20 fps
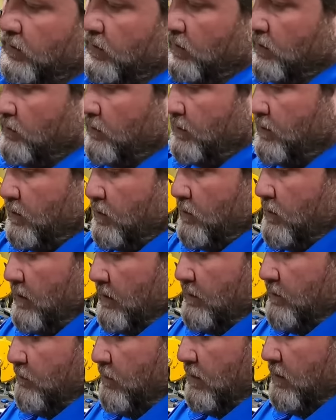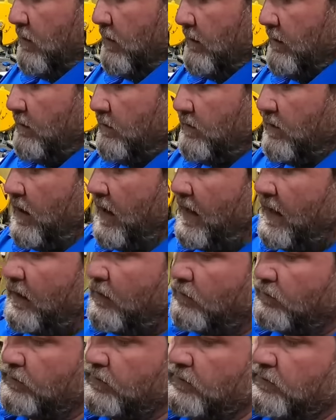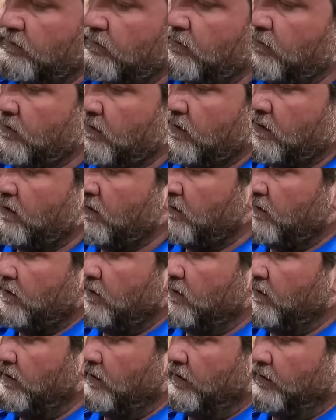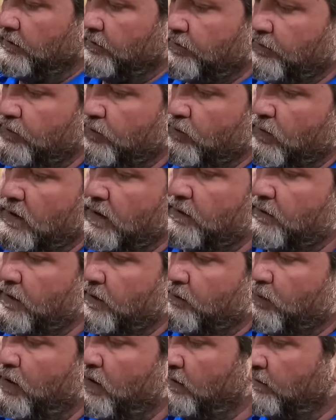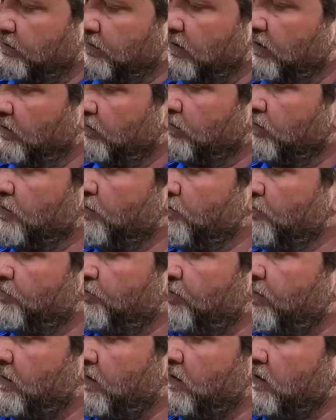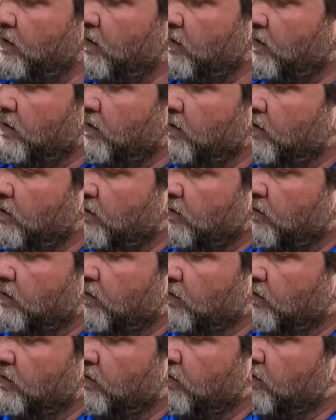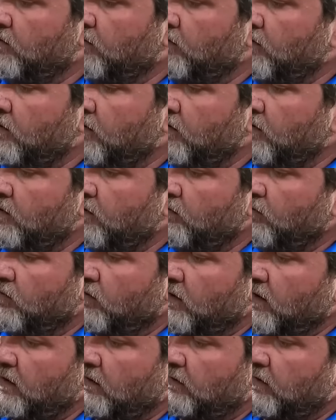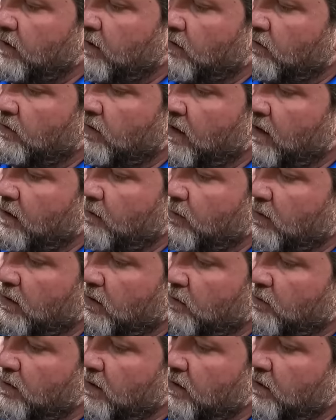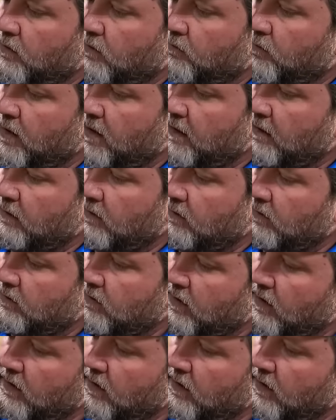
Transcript: you know, the material hasn't been leached out through the weathering process. So we'll kind of take our time a little bit on painting this